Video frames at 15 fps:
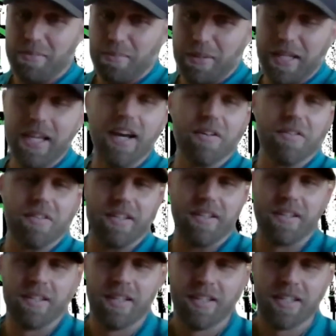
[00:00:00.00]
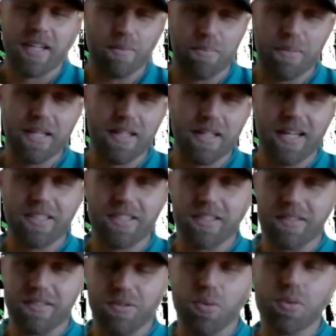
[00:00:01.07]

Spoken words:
be healthy, and be a legend.